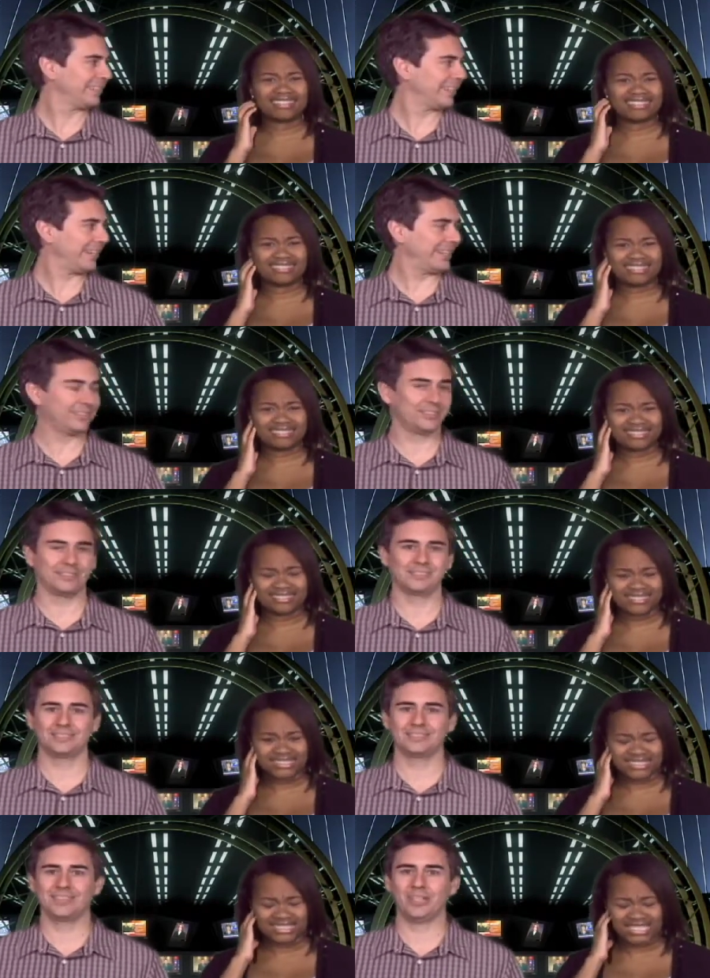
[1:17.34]
Speaker 1: Yikes.
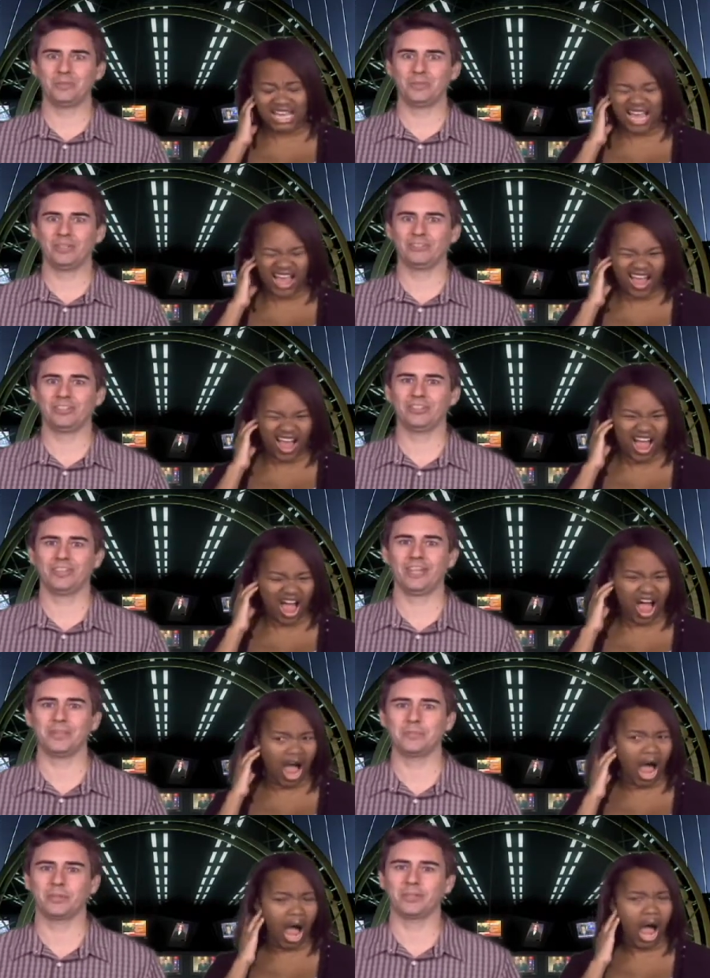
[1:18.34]
I hope I never hear
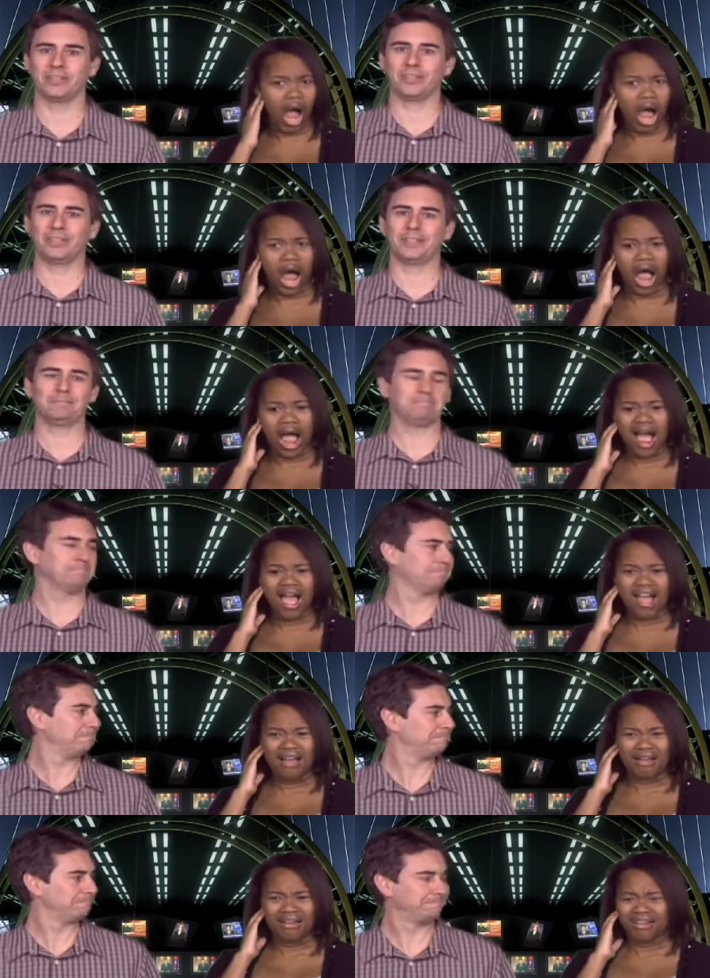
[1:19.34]
that in the middle of the night.
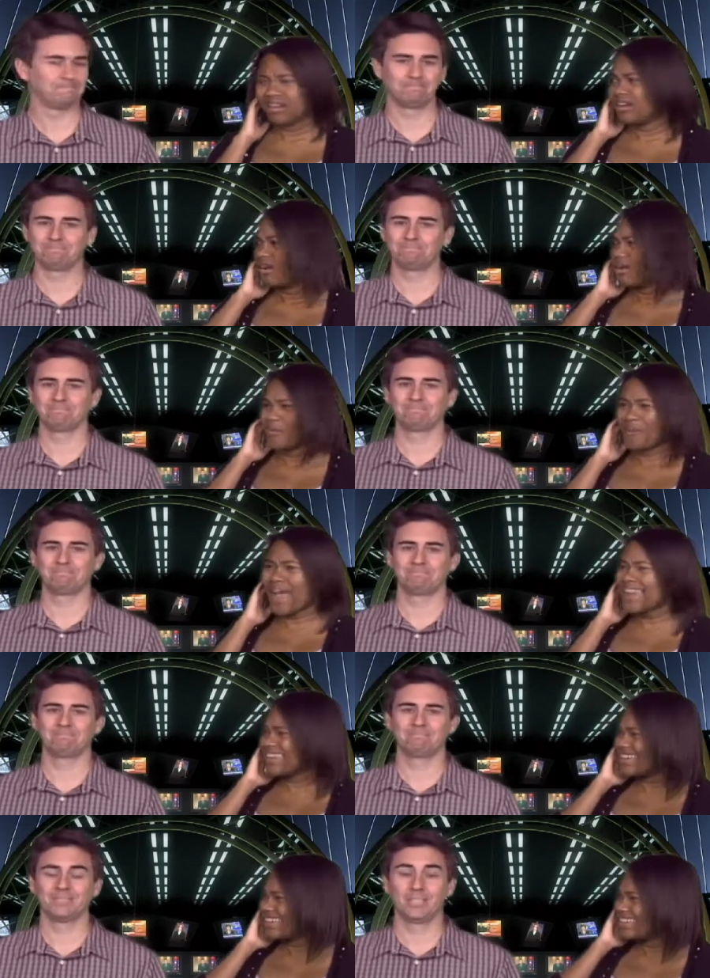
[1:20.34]

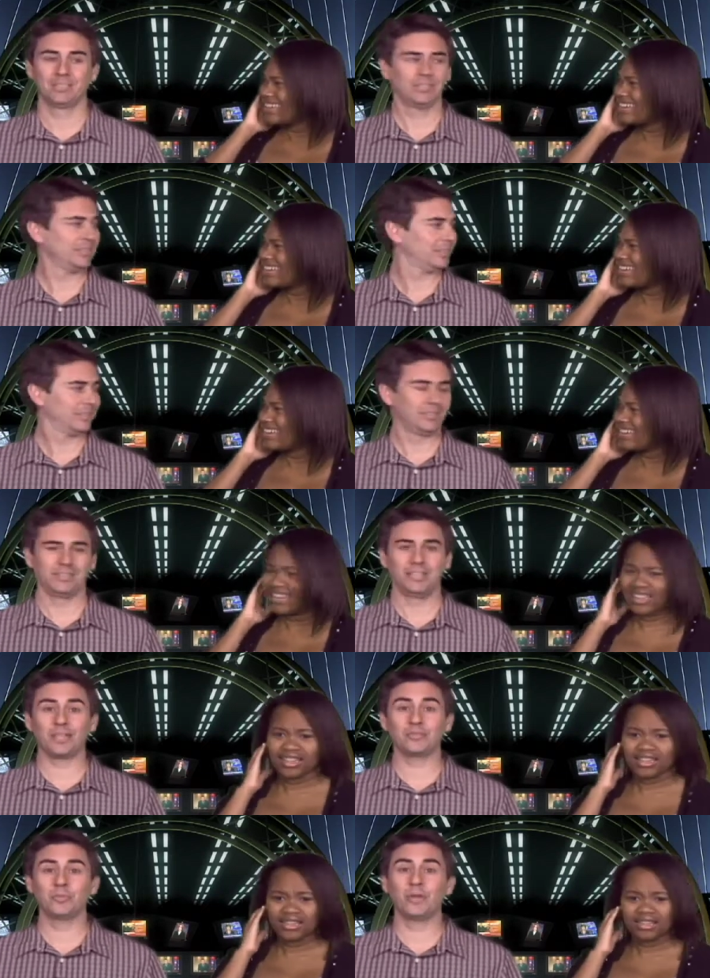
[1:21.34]
What?
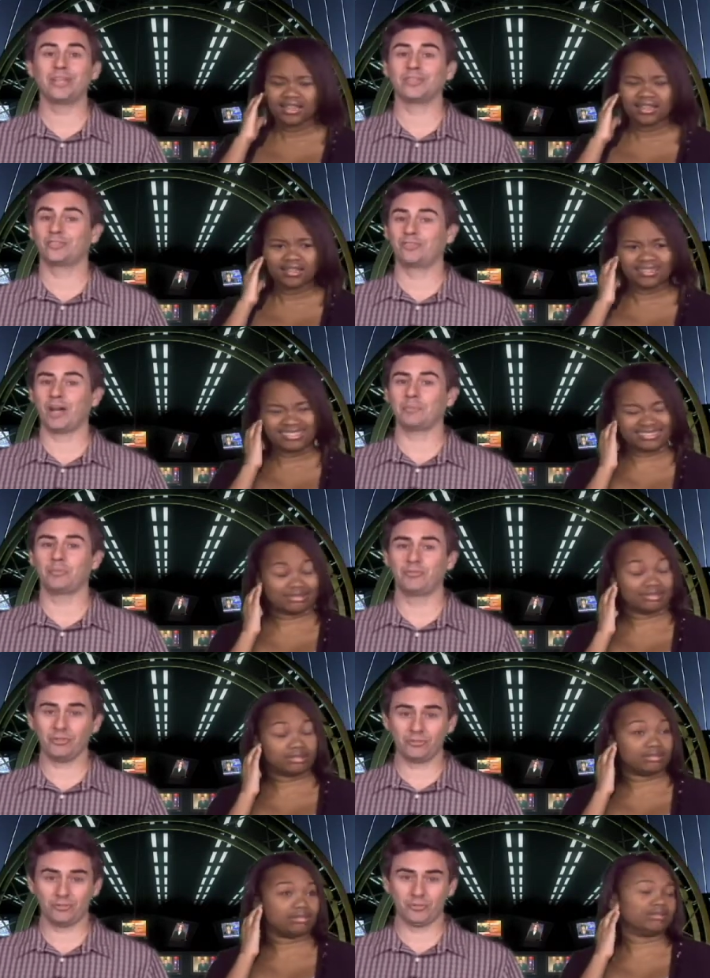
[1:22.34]
Next week is Fire
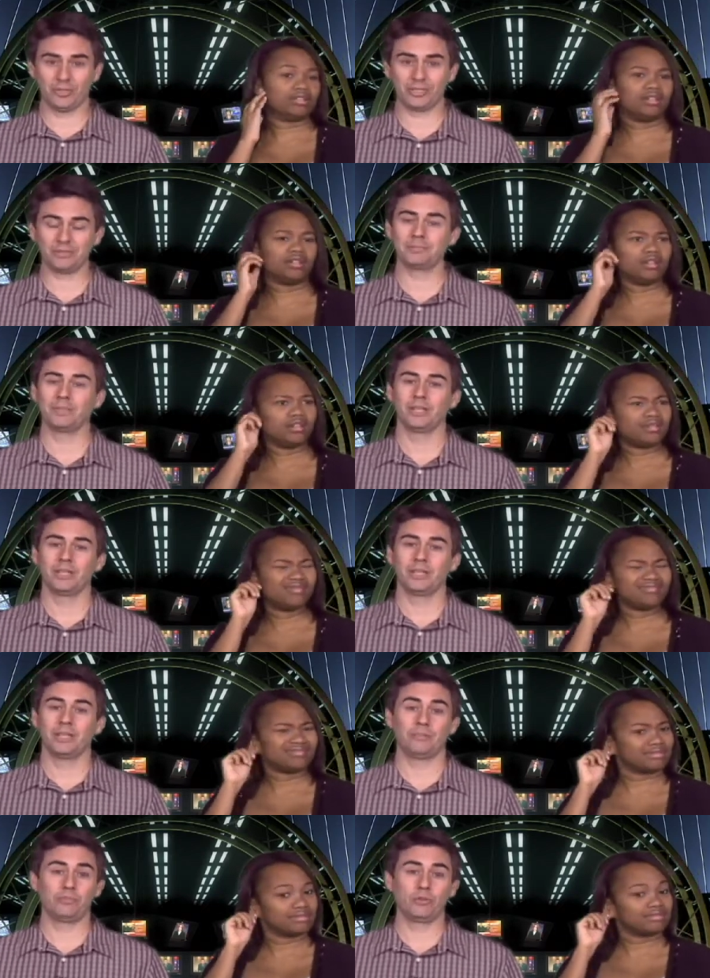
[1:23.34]
Prevention Week.
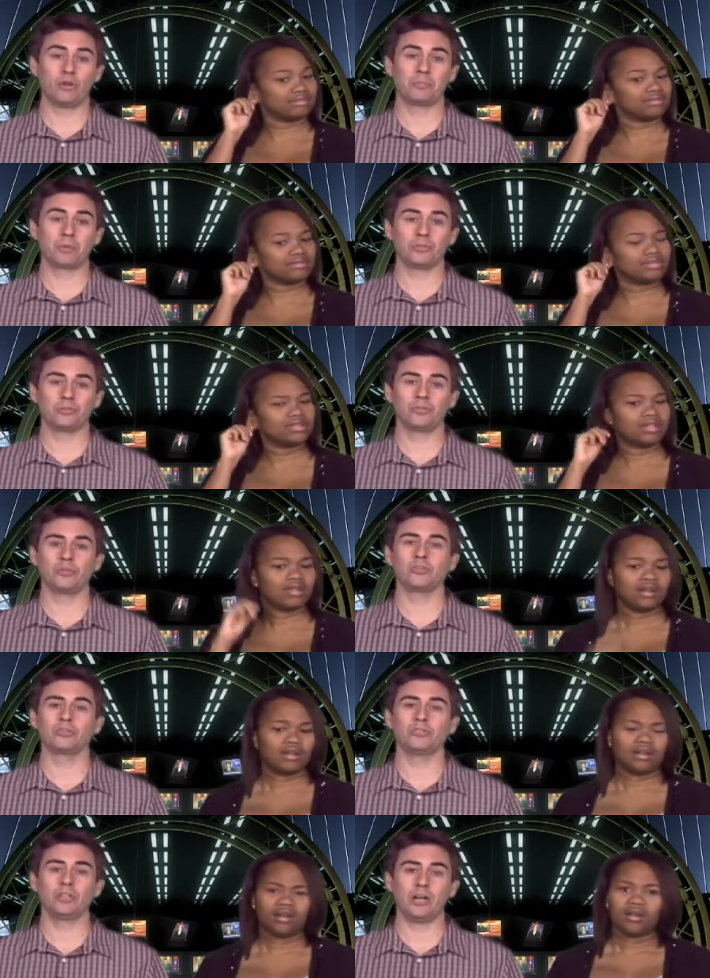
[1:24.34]
If you know a person who
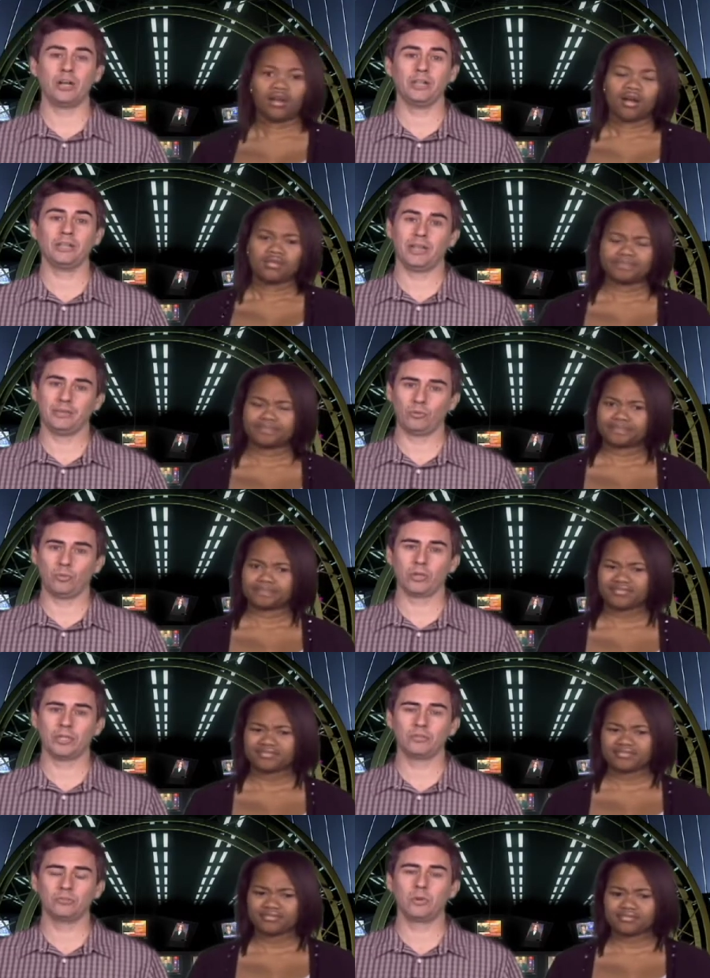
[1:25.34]
does not have a
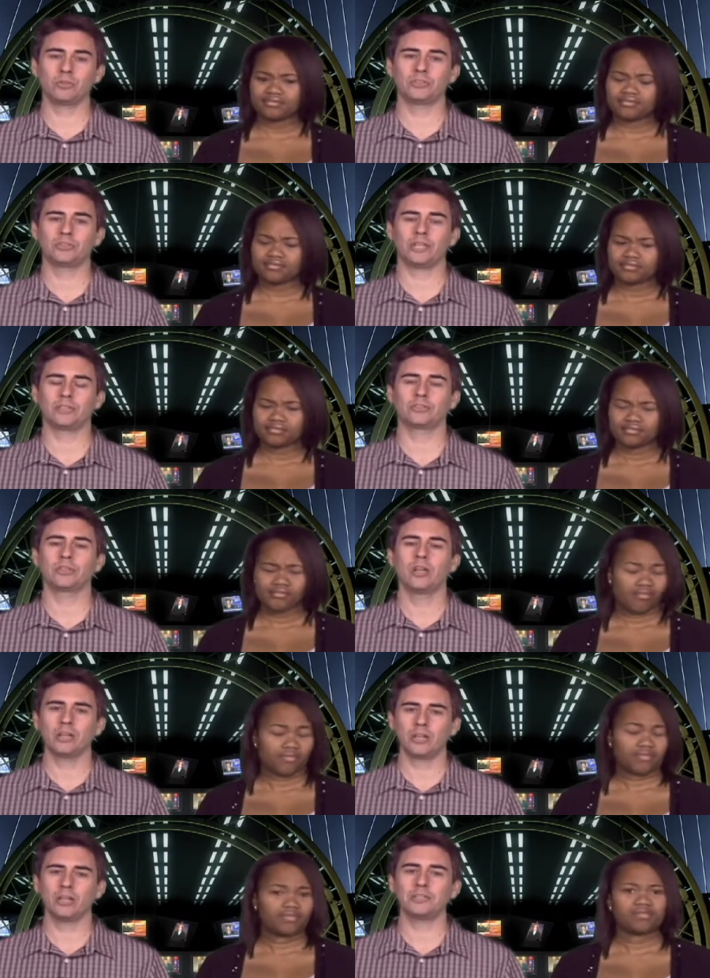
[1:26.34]
working smoke detector,
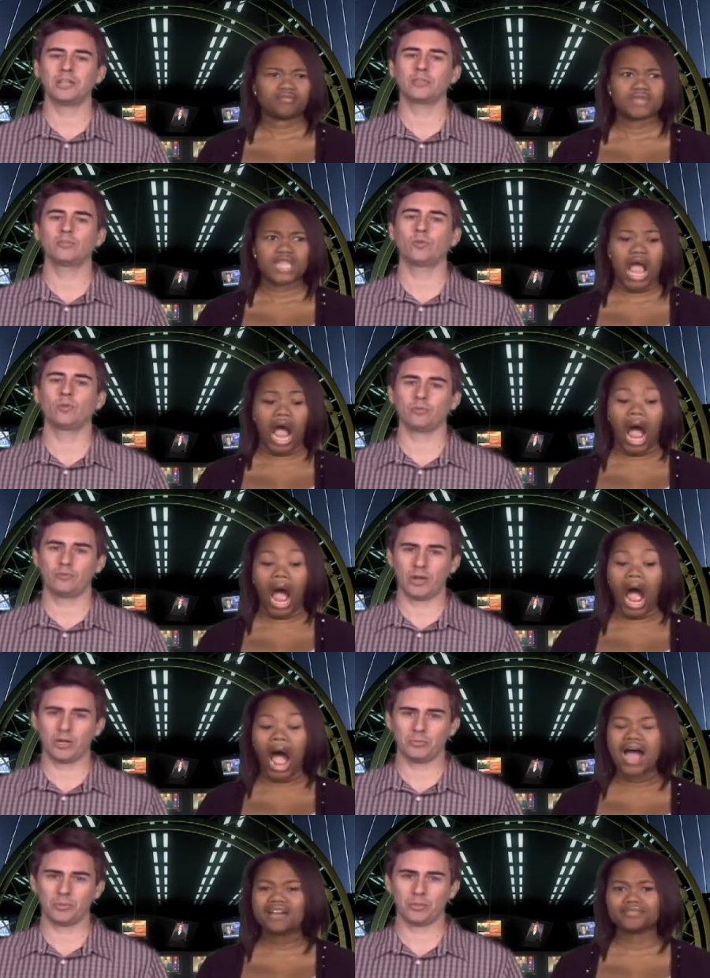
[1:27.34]
contact the Fort Worth
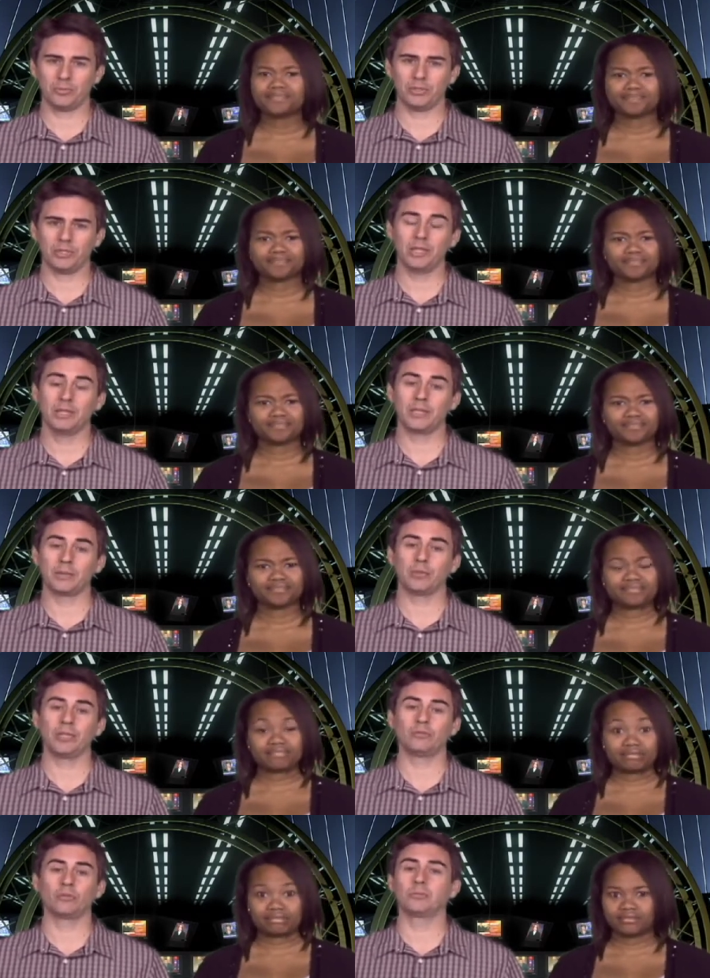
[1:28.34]
Fire Department. They
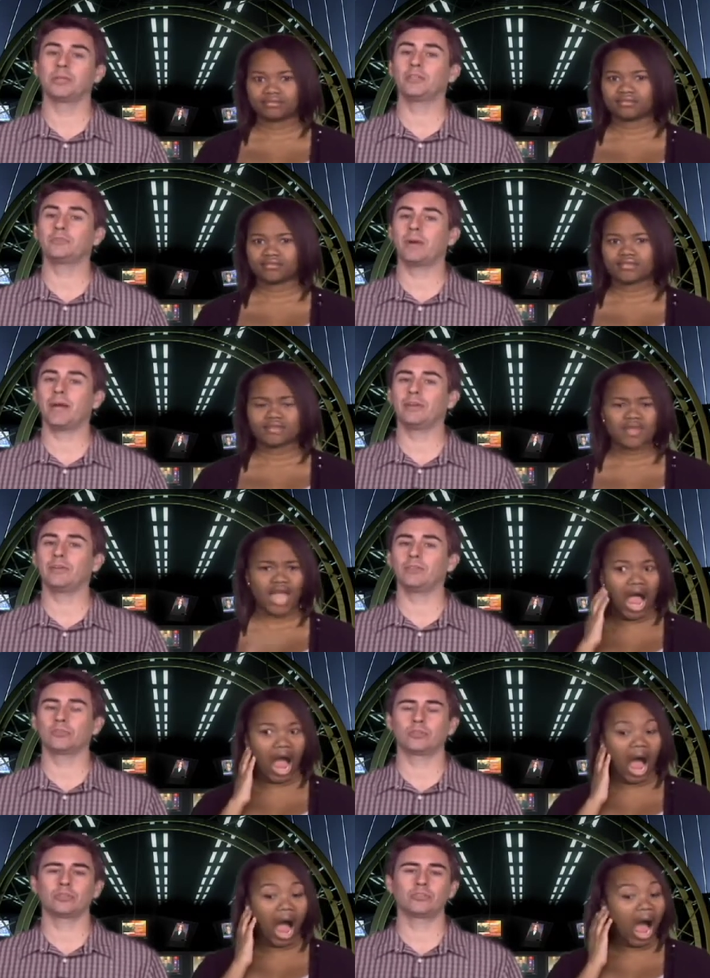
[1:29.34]
will even replace
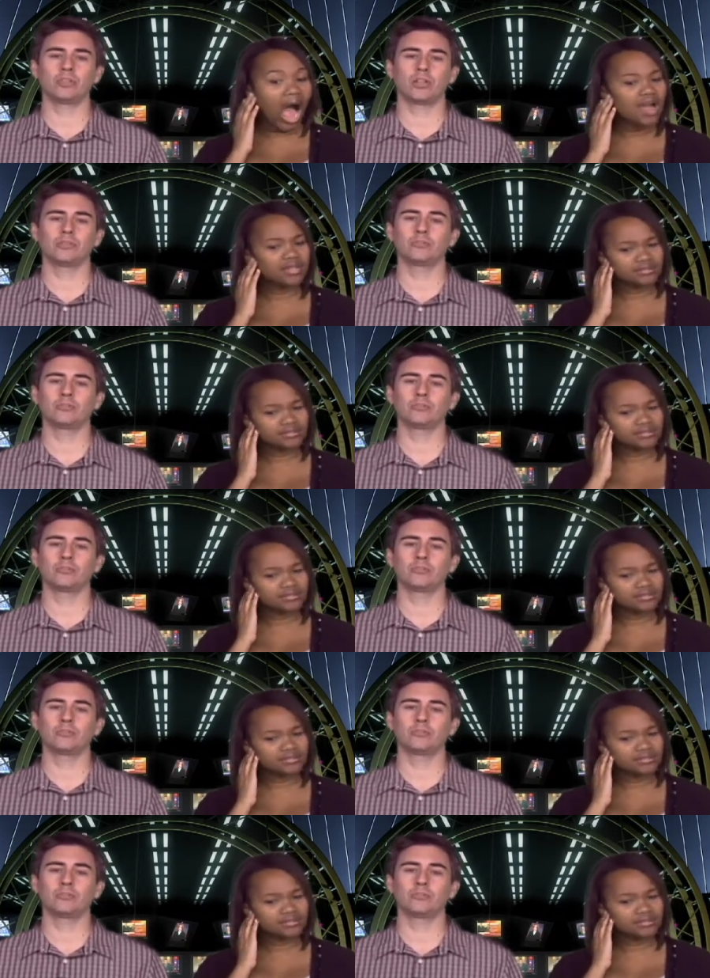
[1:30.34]
batteries or install